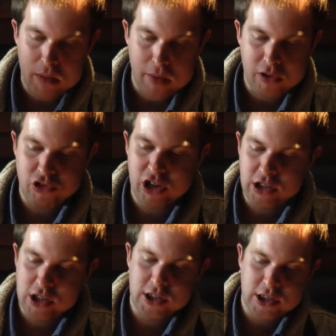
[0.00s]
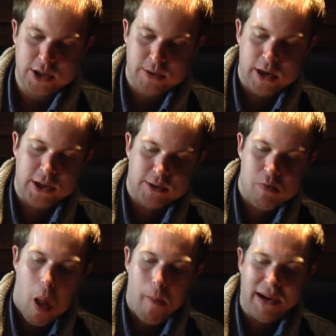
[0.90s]
And the cheesiness is, is
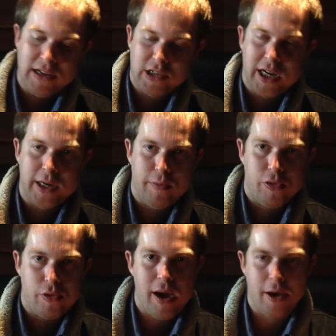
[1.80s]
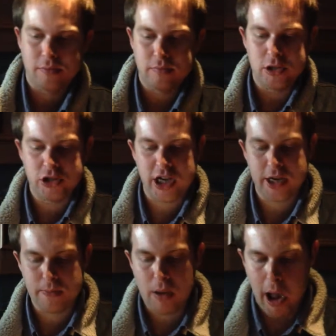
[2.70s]
maintained throughout the
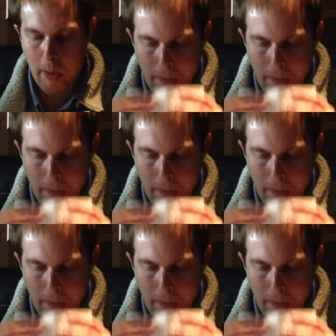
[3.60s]
second bite.